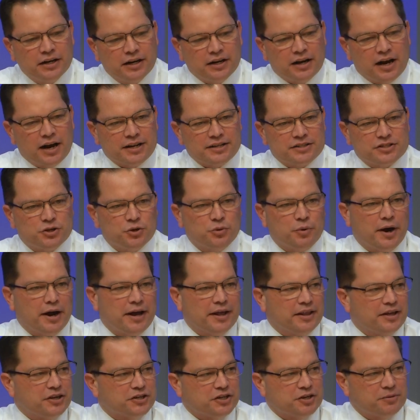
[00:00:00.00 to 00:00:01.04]
and not 2A,
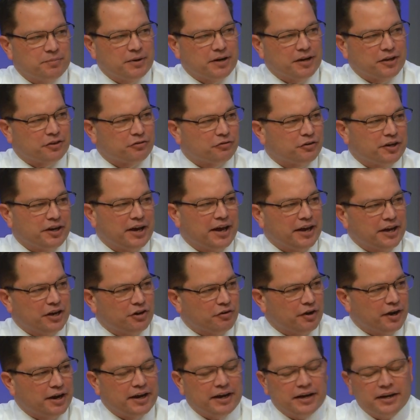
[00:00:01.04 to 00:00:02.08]
they should have been a 3A
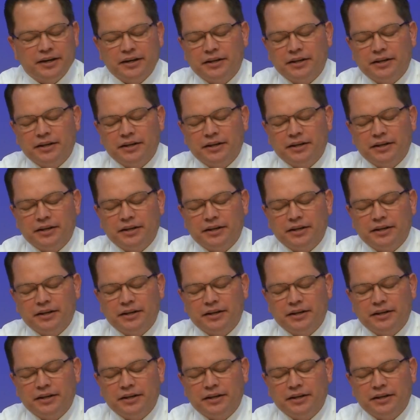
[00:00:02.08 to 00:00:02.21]
grade.